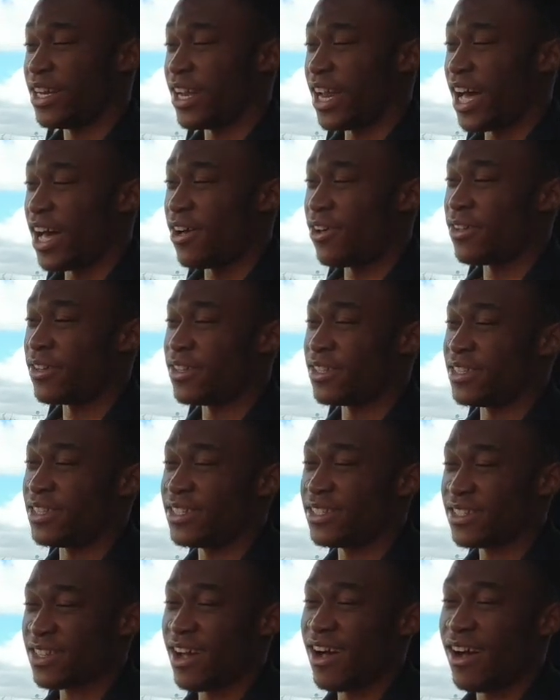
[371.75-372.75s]
Now
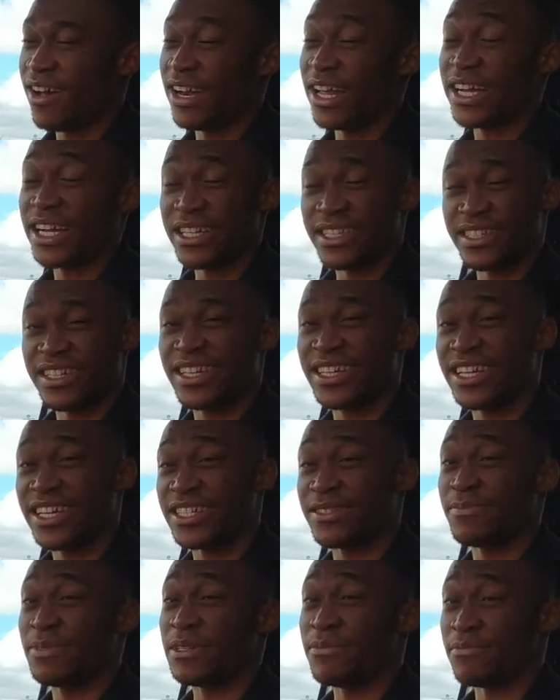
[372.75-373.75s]
this car, like I said,
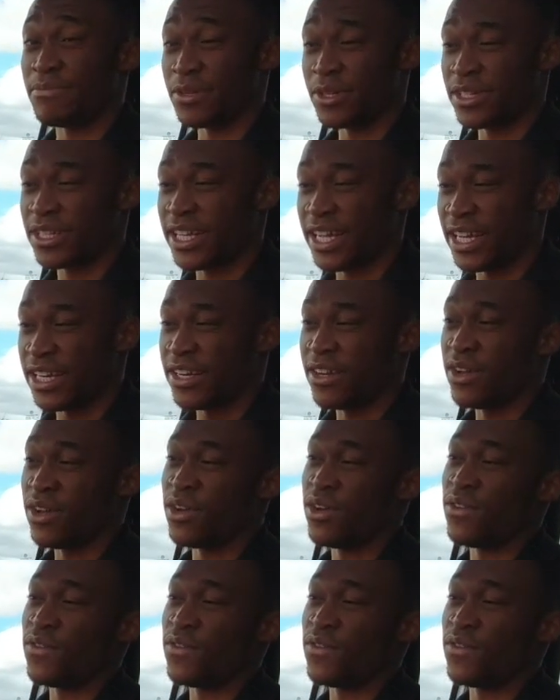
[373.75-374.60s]
has been booked in